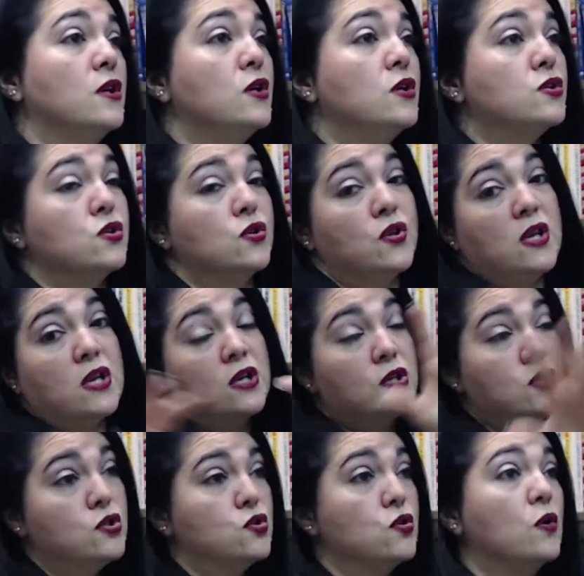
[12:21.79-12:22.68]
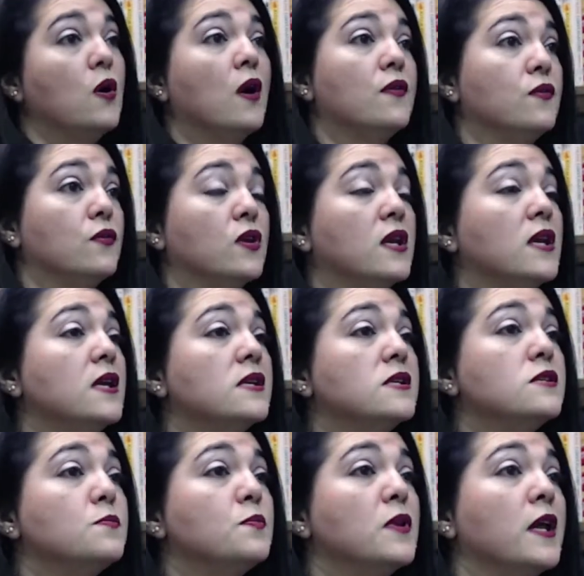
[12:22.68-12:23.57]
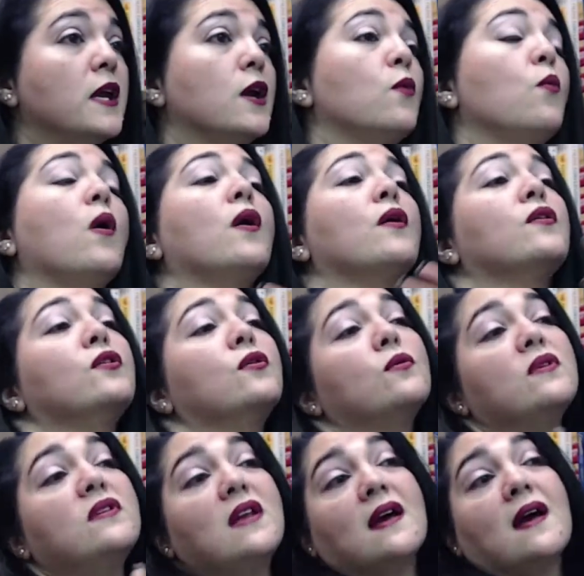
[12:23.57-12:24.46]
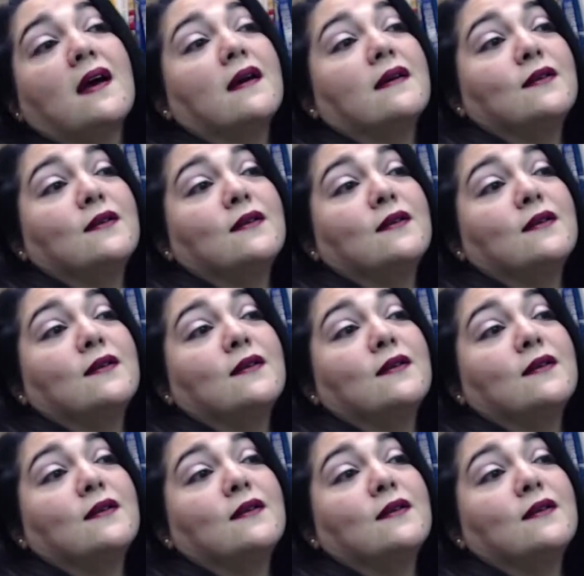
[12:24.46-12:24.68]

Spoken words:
so they can enjoy other kids, play while you and dad,